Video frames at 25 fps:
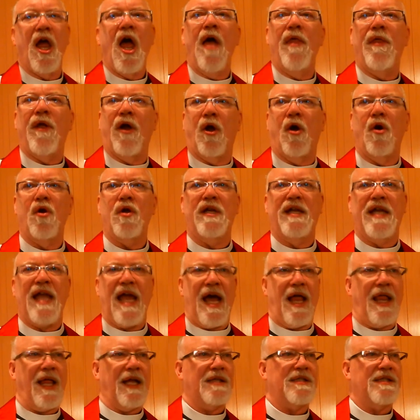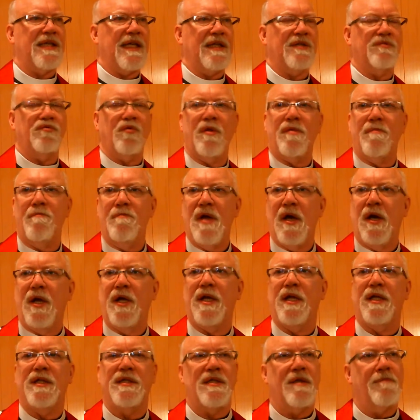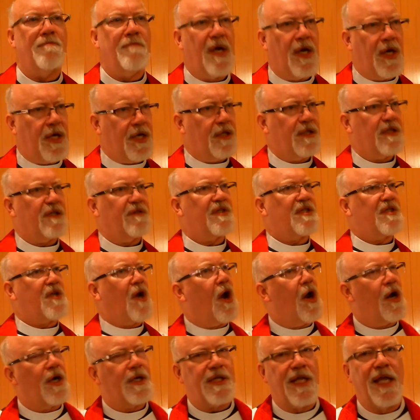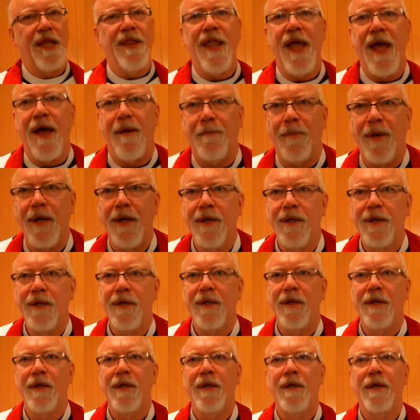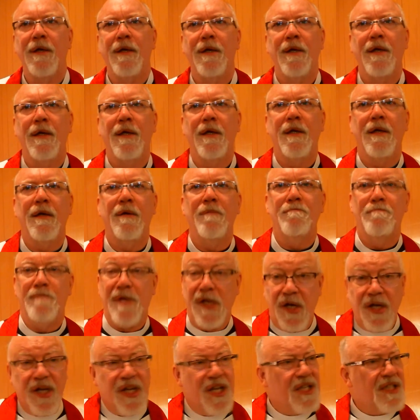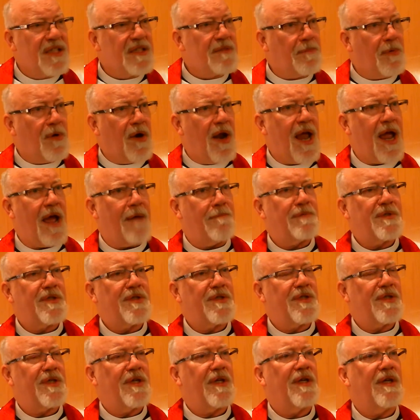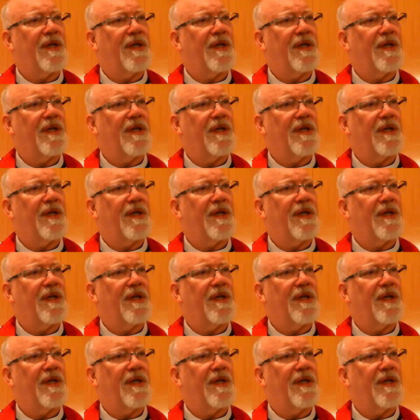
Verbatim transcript: they're whole galaxies with millions and millions of stars in them. Billions, perhaps.